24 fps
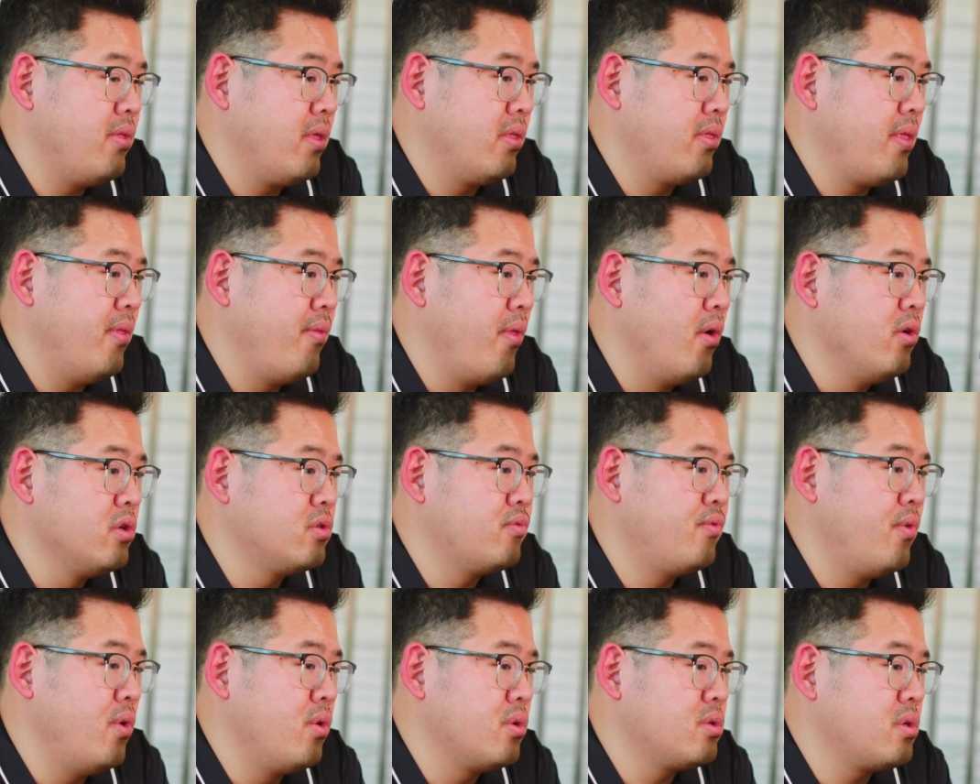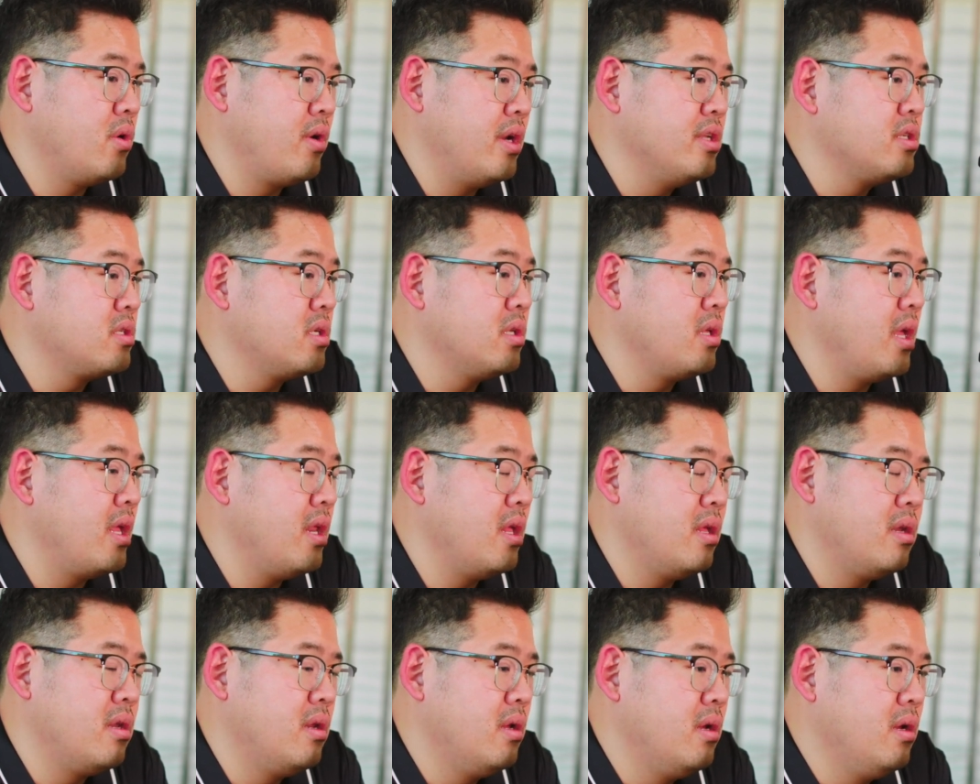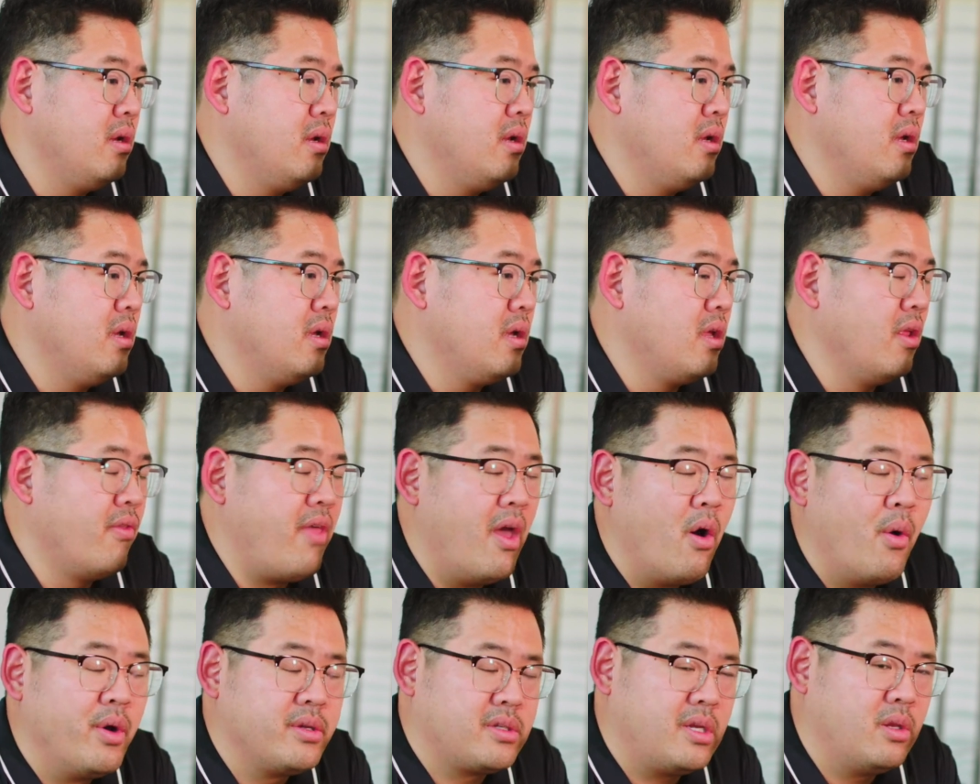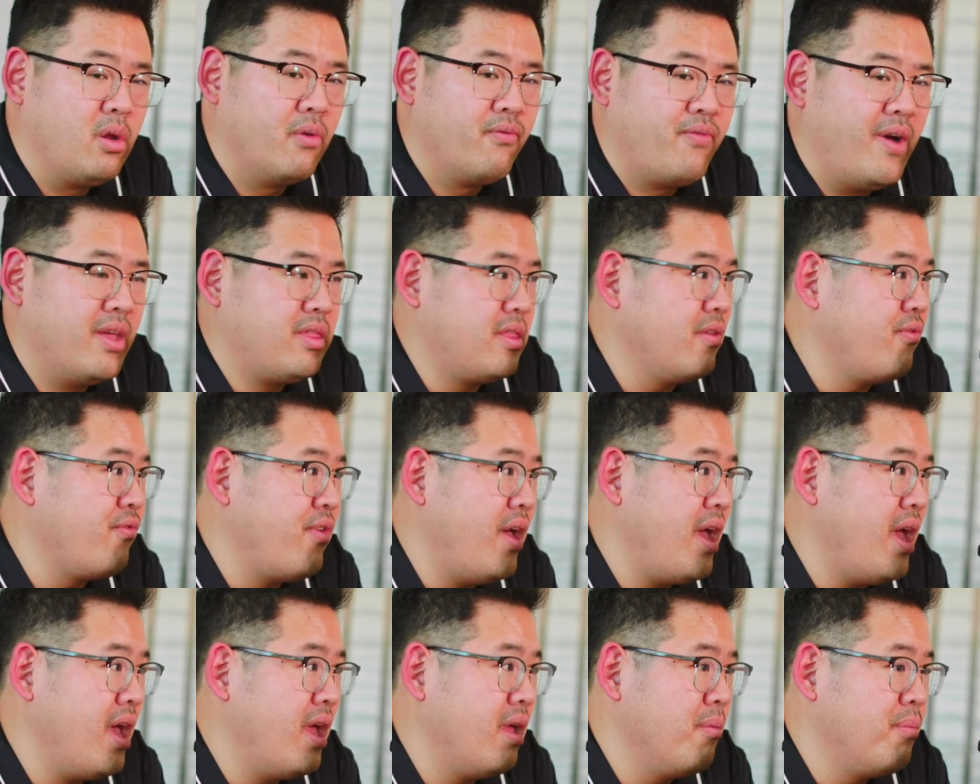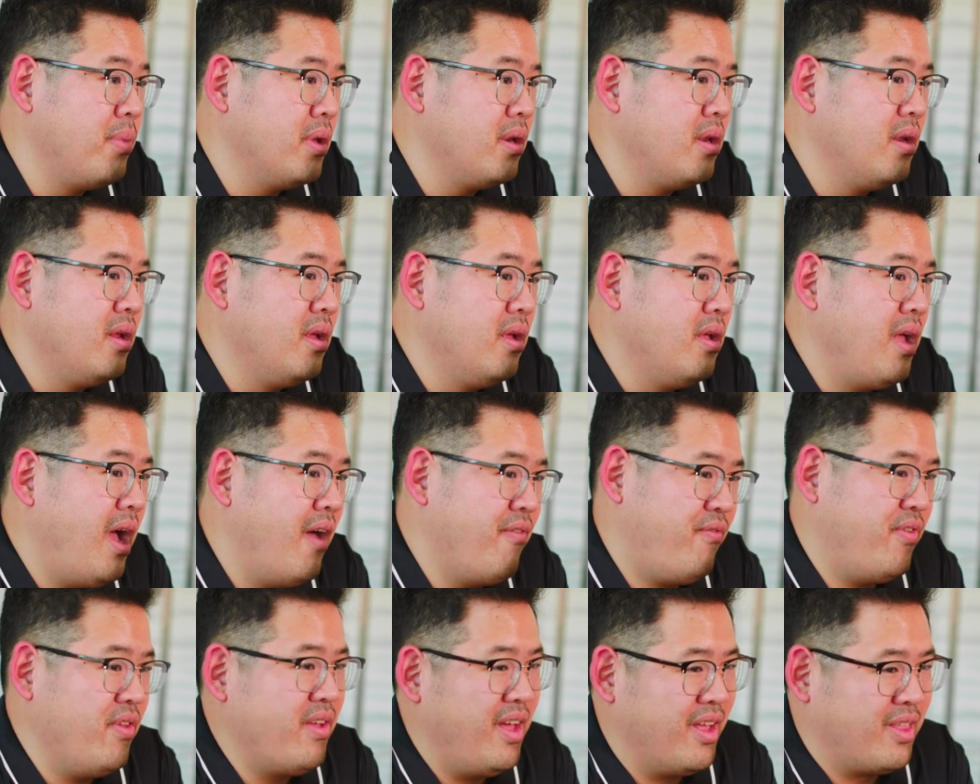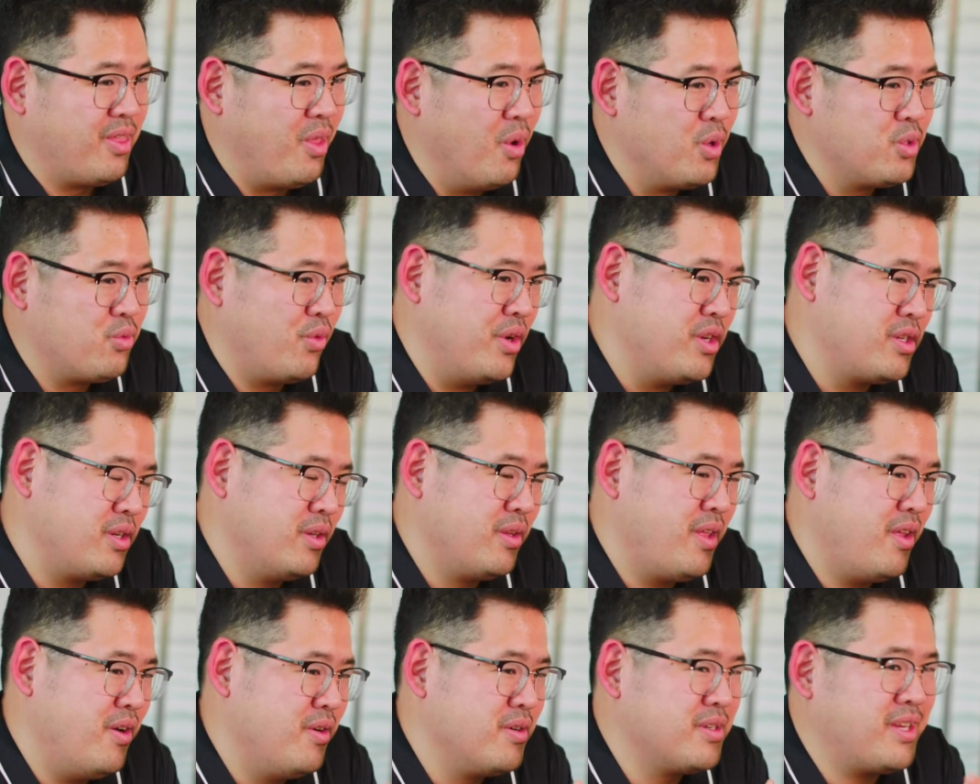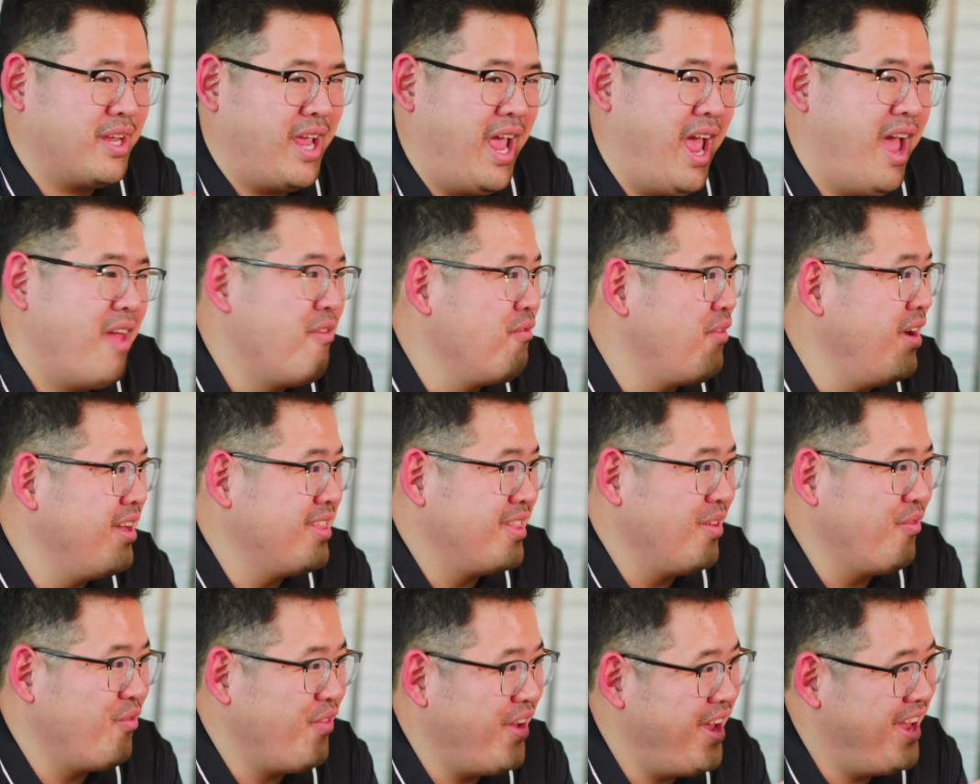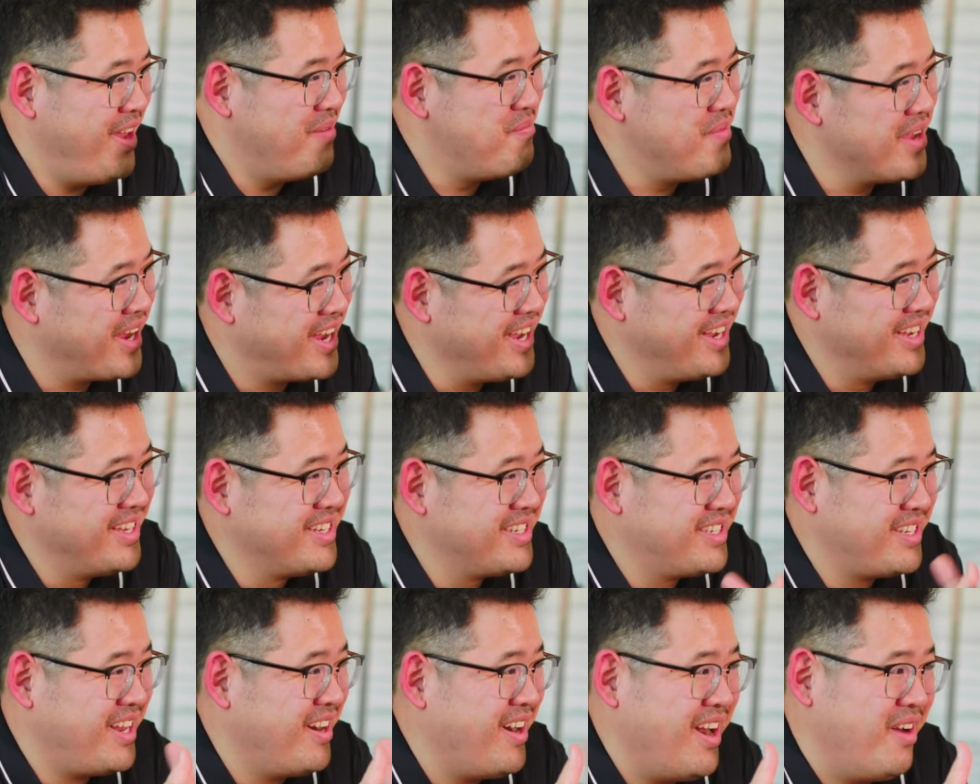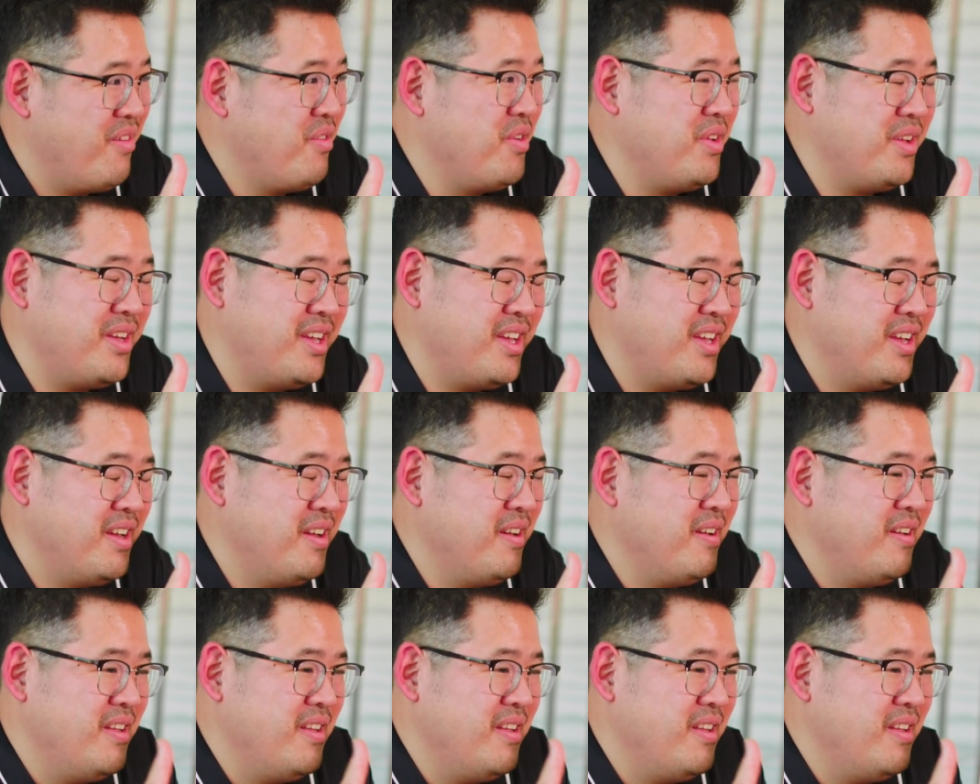I think that those folks are insulated. You know, they always say don't fight the Fed, but I feel like those regional lenders can fight the Fed because they're not really,